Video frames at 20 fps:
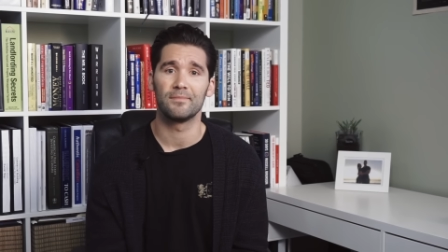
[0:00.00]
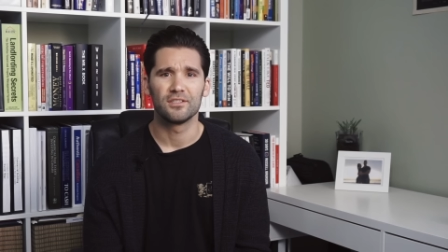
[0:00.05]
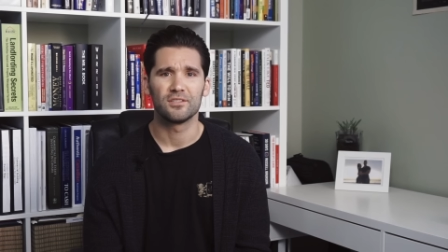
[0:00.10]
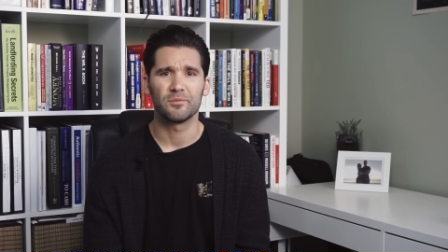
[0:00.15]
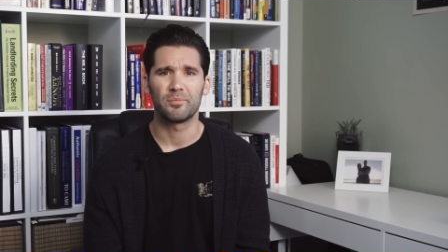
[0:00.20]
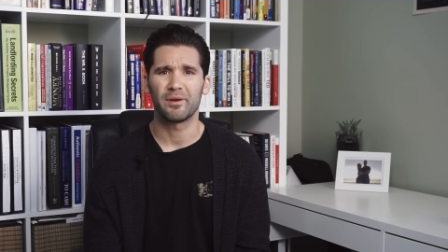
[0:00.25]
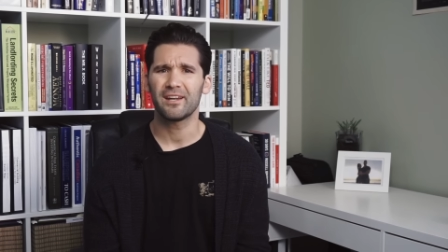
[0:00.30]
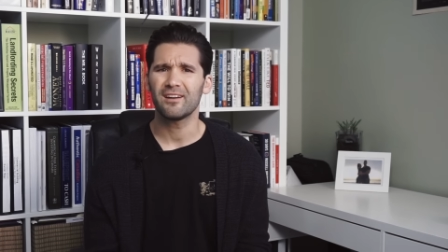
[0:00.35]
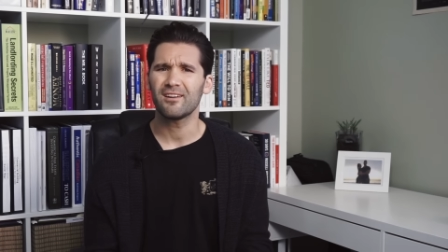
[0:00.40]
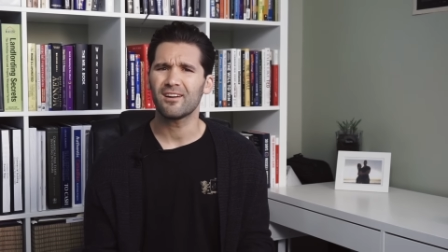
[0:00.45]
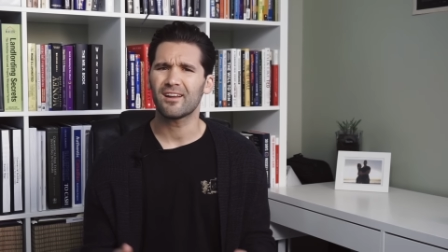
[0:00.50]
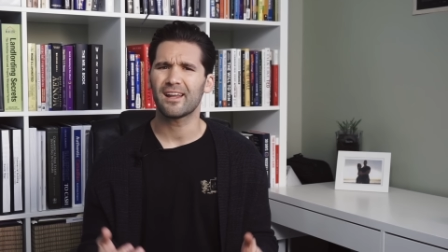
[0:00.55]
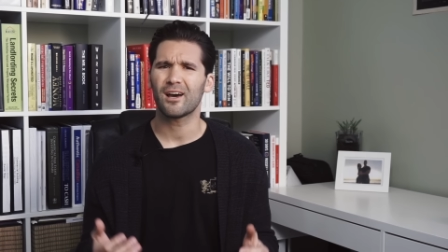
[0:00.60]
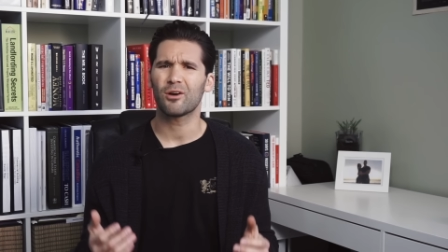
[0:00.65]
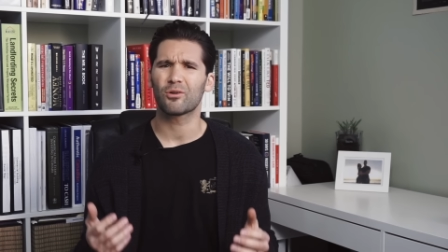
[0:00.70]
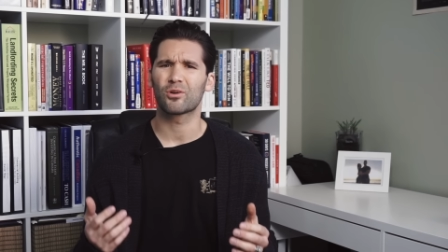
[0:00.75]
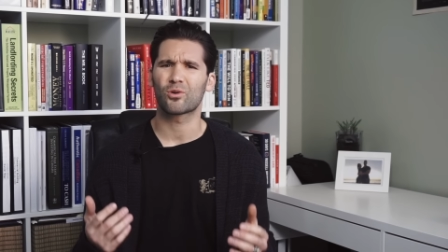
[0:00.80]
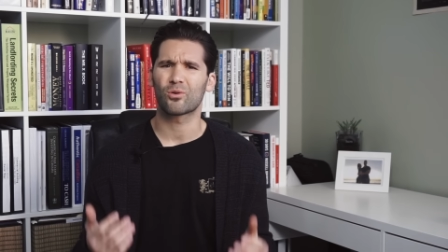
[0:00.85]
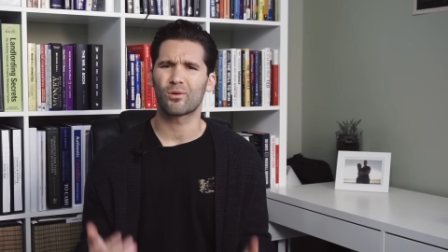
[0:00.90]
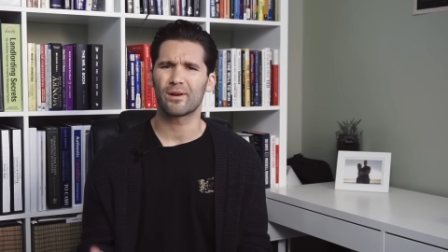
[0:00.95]
Depending on
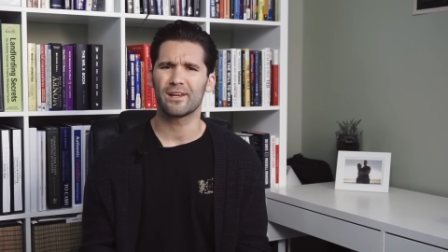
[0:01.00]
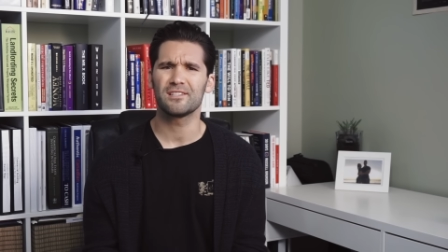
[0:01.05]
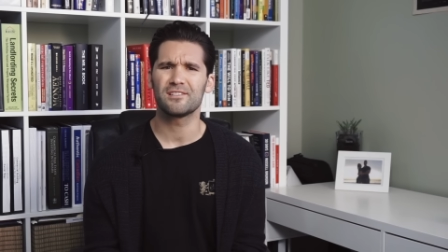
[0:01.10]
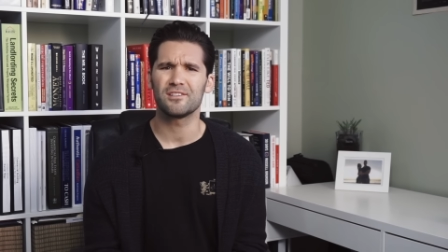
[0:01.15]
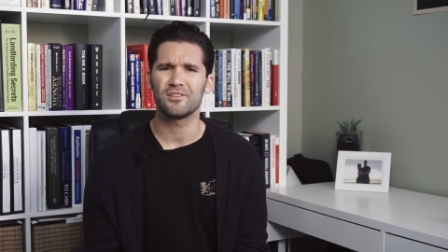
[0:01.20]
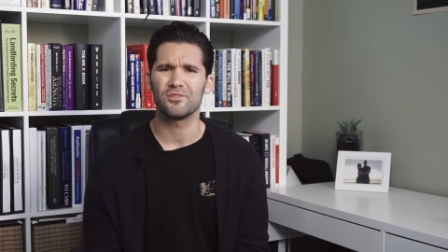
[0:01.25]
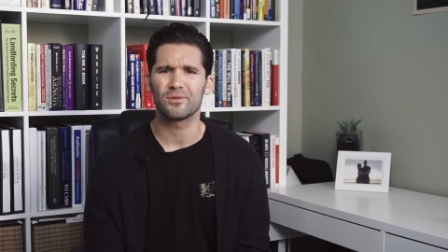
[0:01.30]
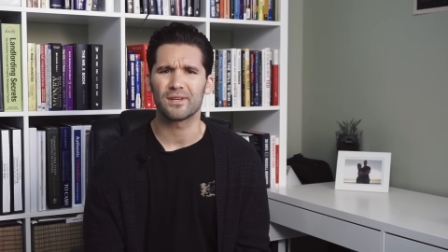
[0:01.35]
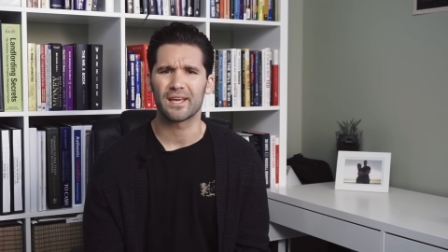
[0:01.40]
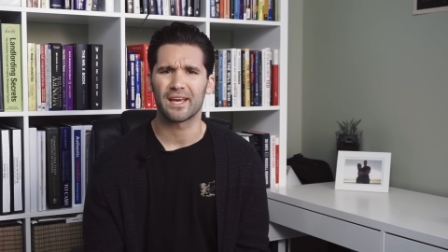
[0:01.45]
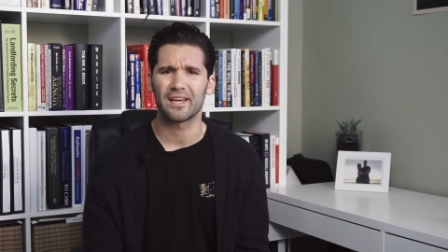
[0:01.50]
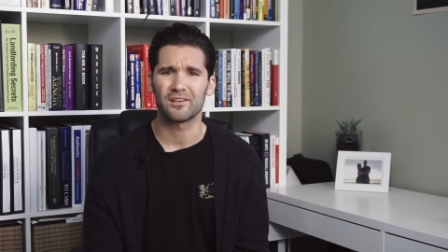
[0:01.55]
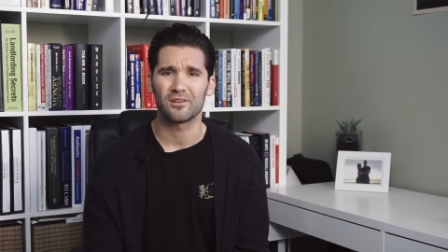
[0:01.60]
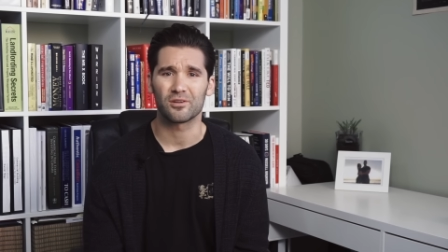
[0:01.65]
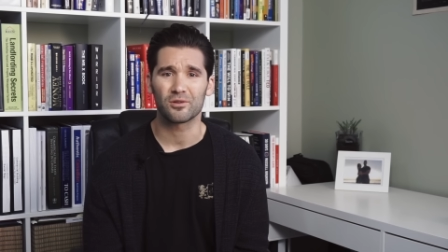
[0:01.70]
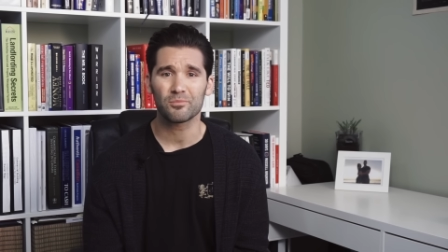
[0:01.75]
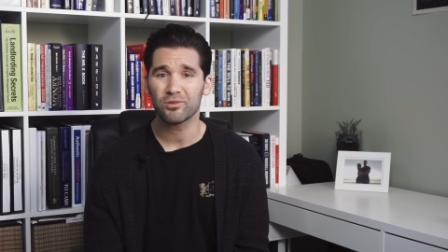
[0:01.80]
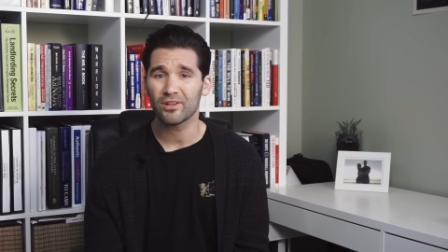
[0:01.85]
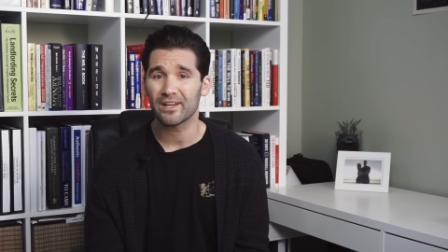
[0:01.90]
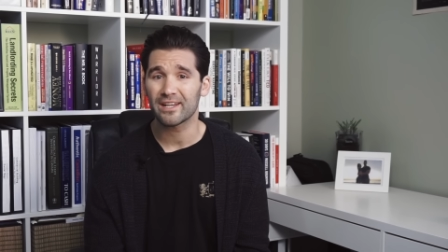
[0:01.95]
how crazy you get,
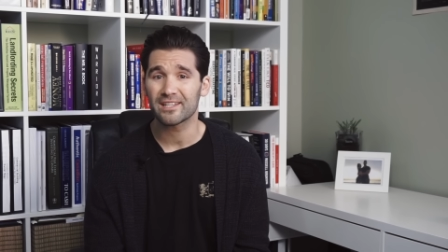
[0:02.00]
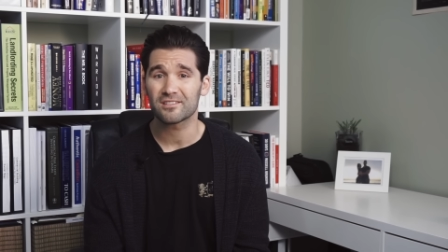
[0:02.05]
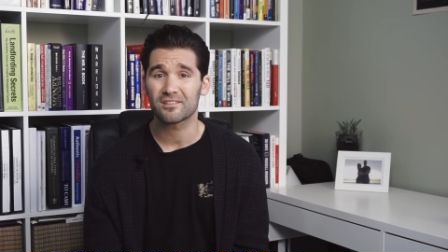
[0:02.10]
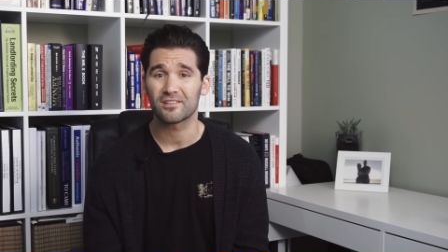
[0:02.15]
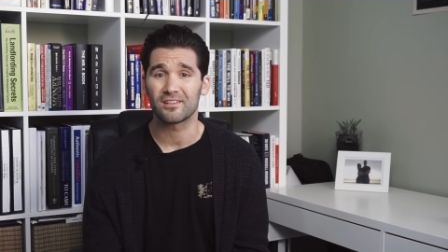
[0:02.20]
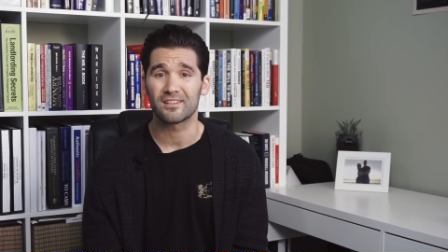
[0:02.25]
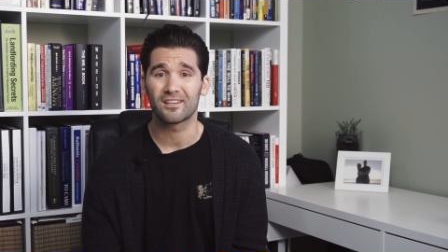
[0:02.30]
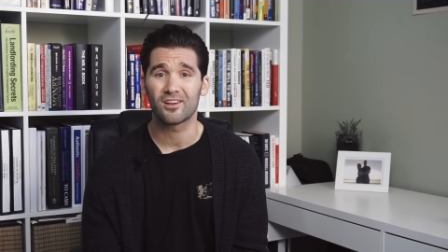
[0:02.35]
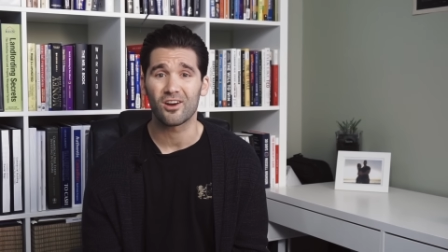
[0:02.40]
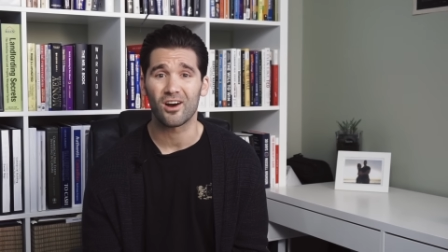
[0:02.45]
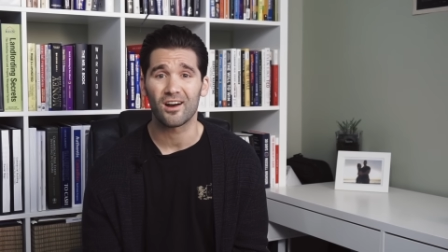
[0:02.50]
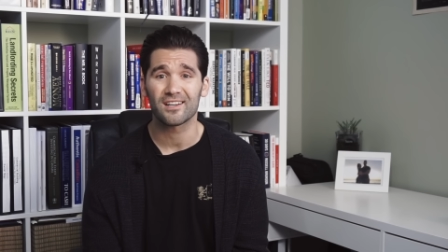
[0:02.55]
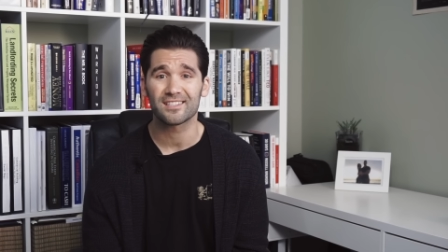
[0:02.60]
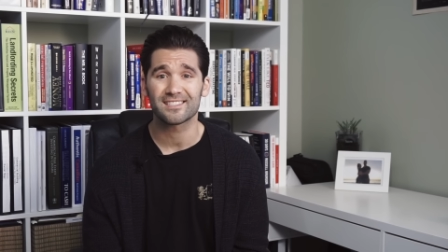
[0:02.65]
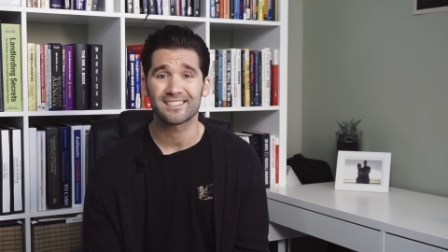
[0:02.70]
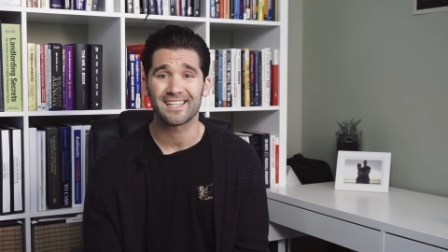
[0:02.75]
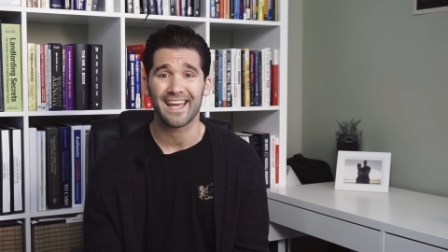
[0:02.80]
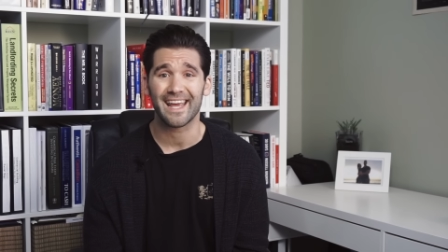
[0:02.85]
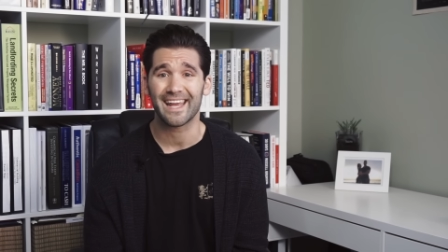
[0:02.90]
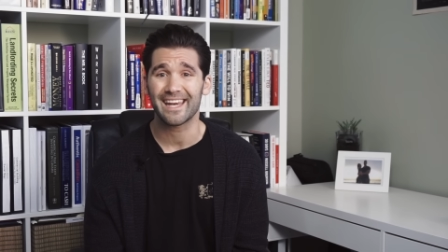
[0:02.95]
your plans could
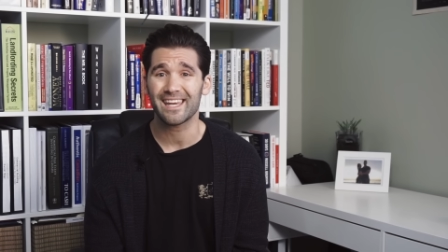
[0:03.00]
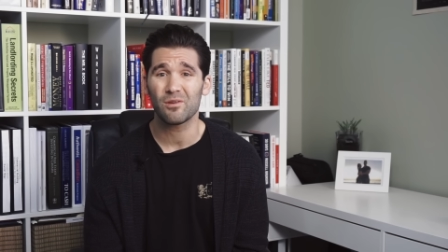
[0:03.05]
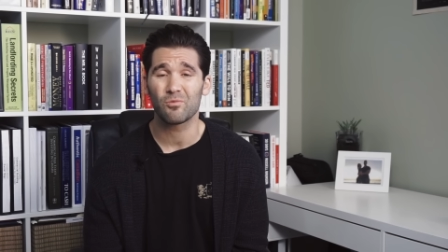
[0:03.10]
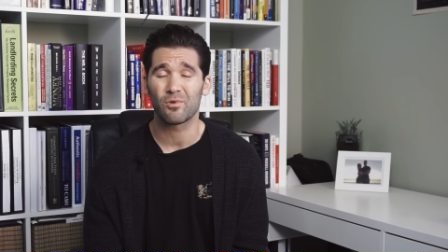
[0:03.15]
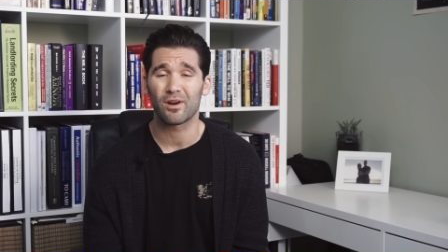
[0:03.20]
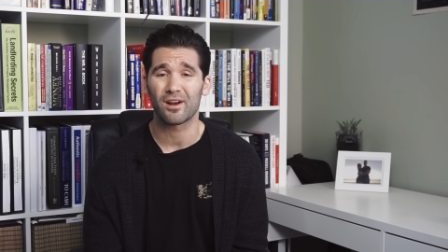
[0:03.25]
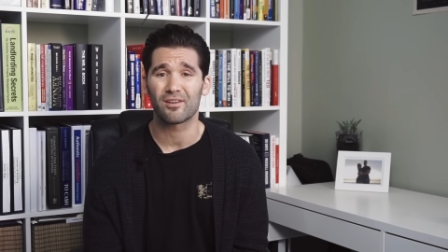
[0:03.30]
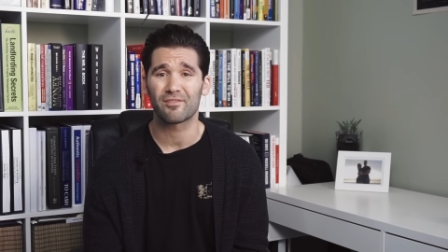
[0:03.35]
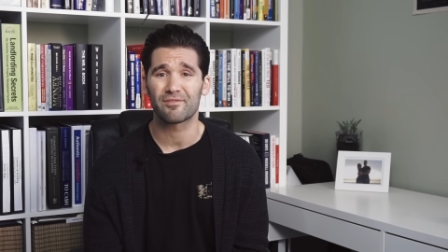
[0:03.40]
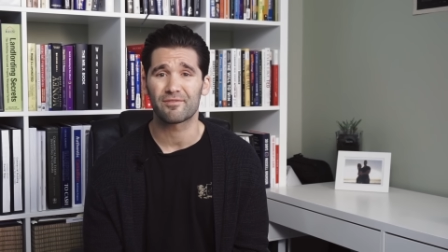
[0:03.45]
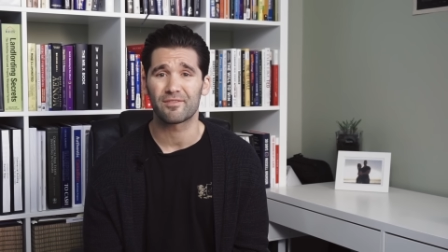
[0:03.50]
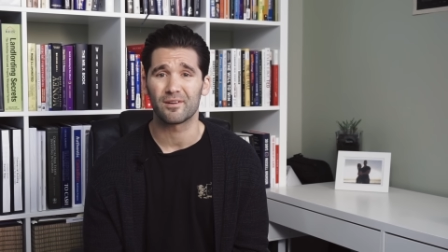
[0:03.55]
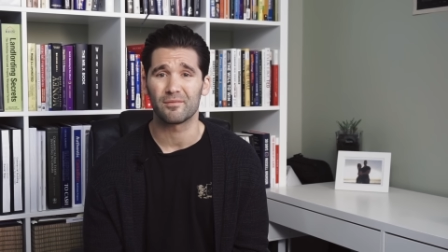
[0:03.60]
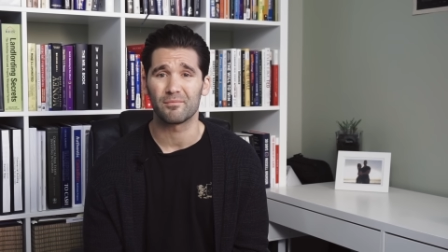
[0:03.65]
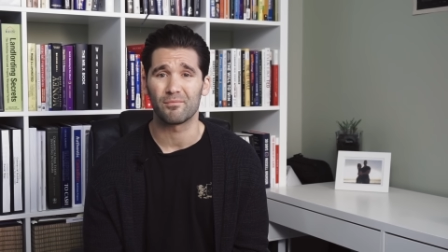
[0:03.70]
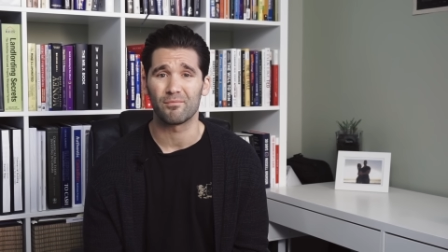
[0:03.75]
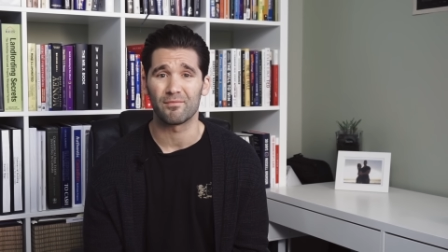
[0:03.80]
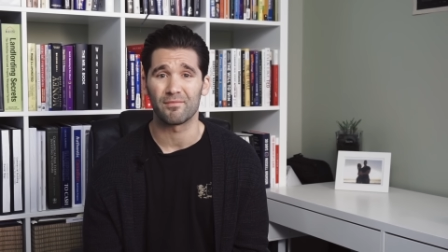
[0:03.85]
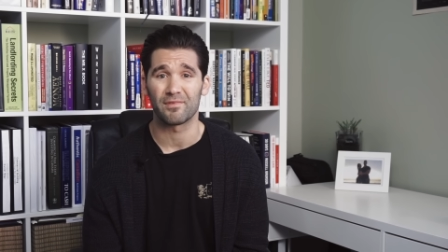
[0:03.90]
cost anywhere from